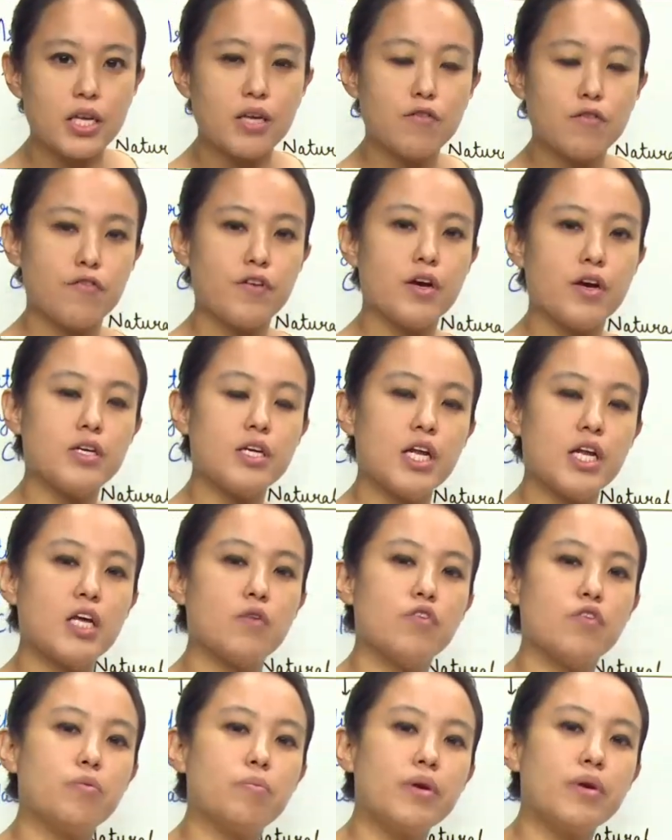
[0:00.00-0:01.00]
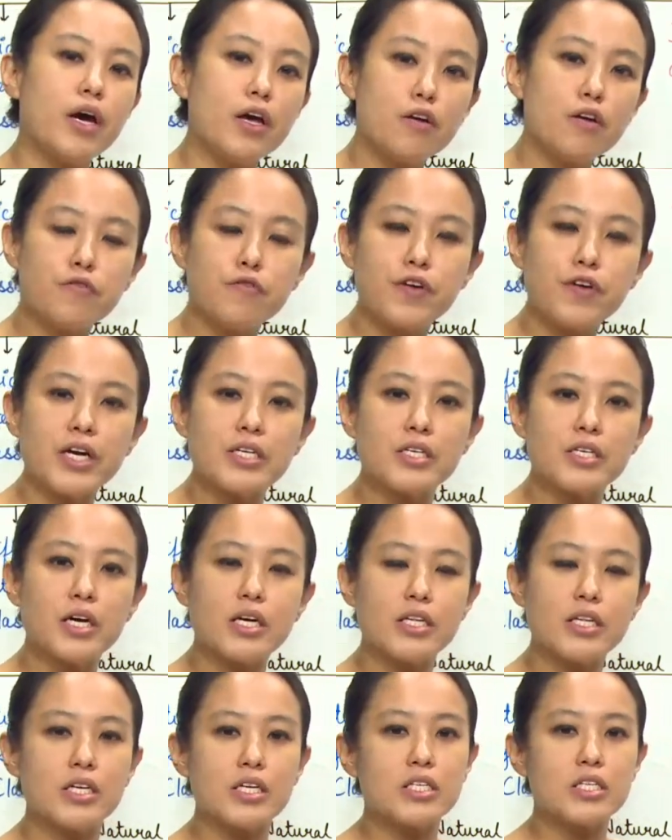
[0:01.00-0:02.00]
if we are dealing with
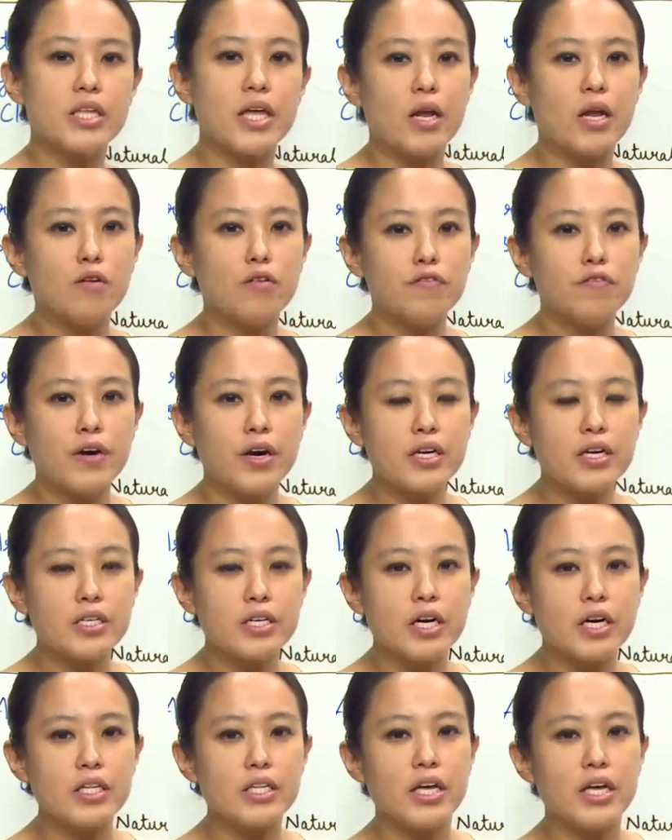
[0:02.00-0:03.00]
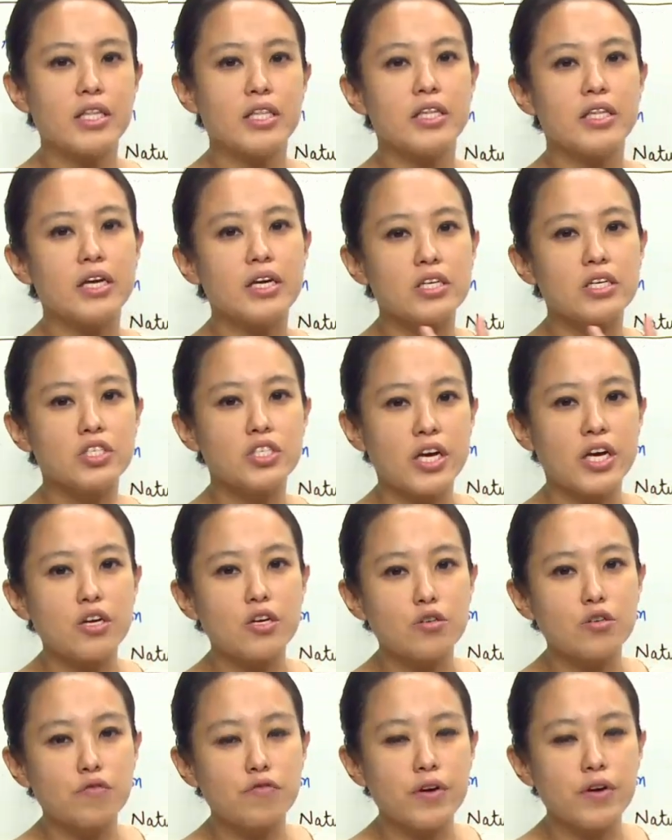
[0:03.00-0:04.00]
bryophyta, there is thallophyta, then there is
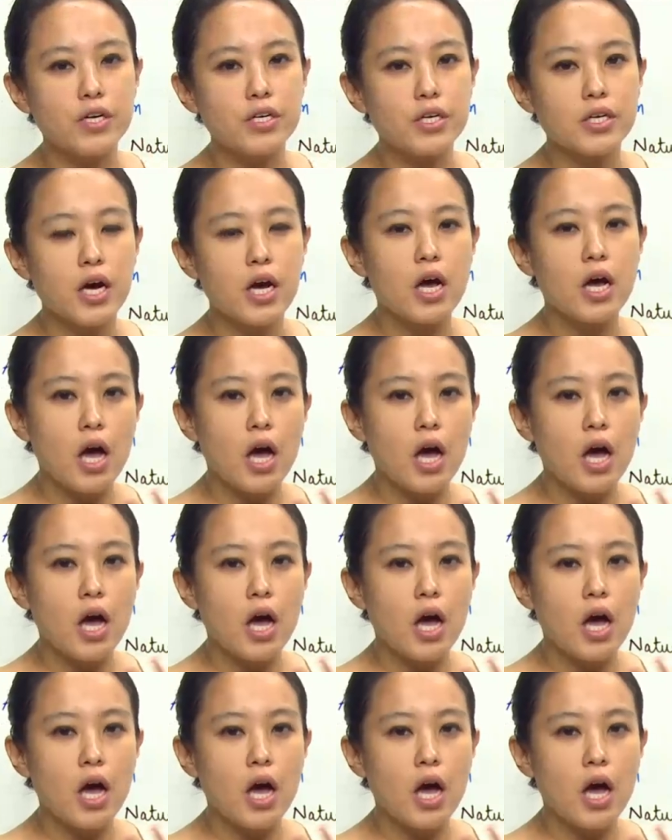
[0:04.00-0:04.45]
pteridophyta.